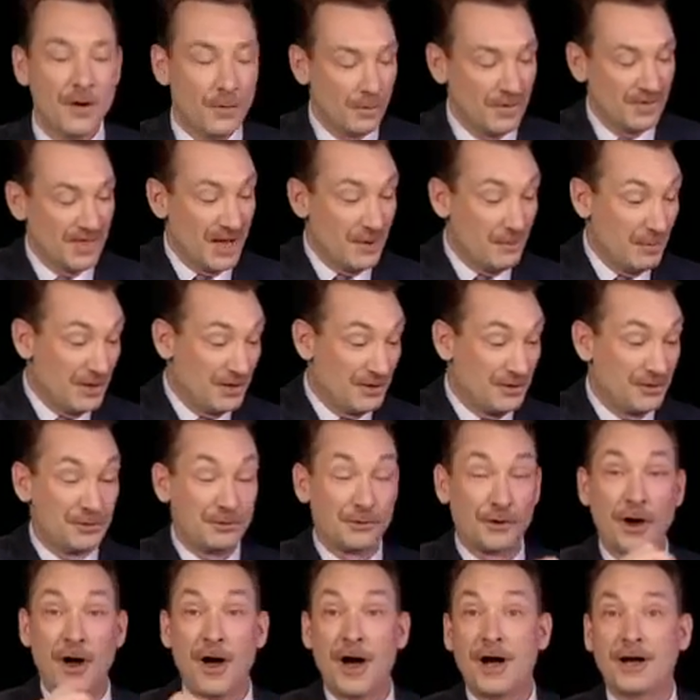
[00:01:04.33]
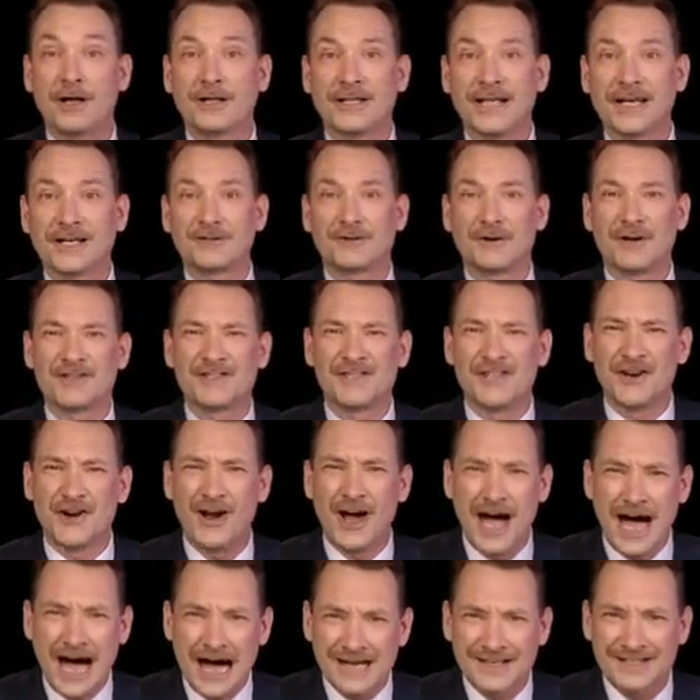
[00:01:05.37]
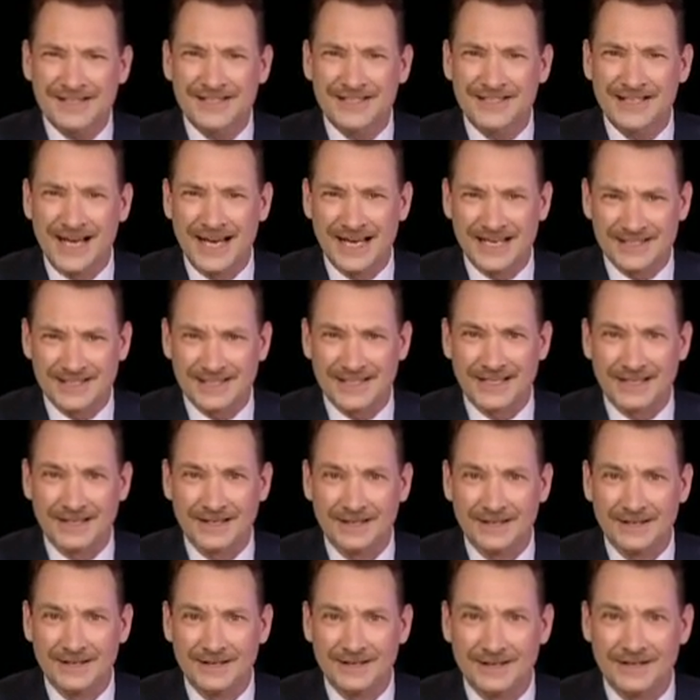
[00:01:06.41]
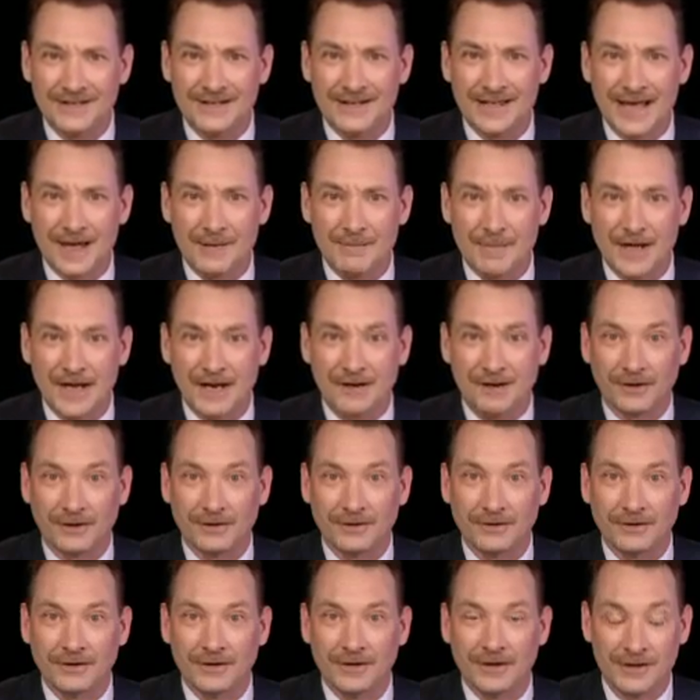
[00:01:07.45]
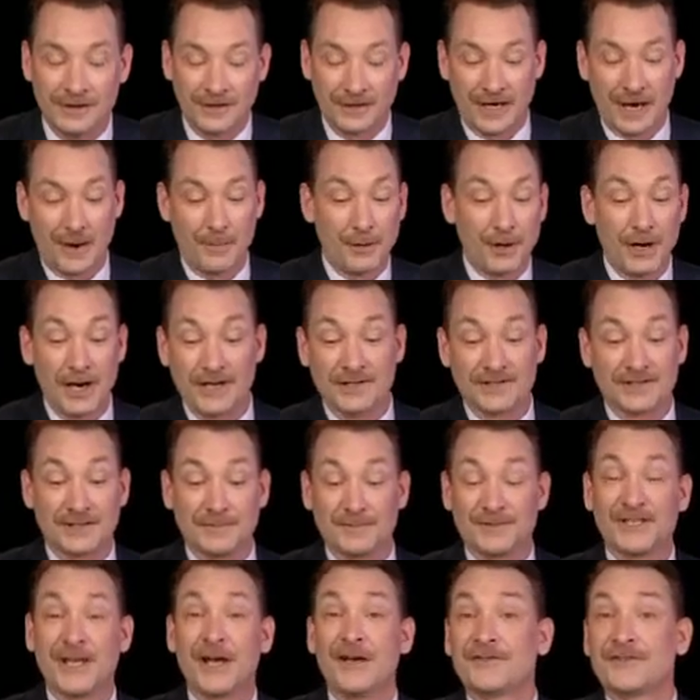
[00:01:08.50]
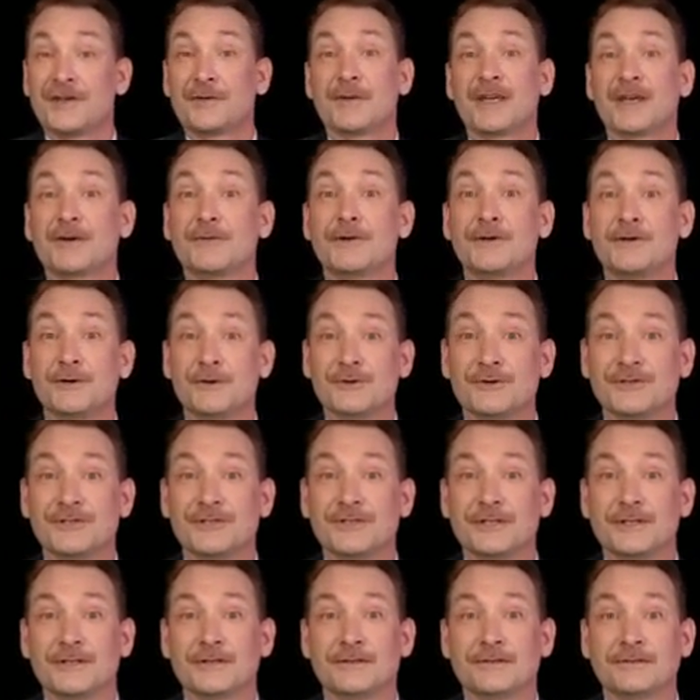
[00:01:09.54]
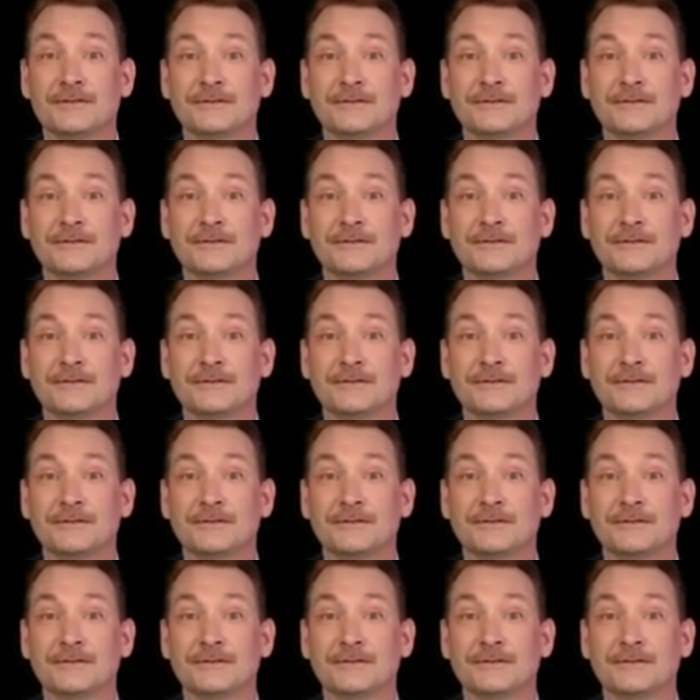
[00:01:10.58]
When they withdraw electrons, they're oxidizing that metal. The copper ions themselves are being reduced.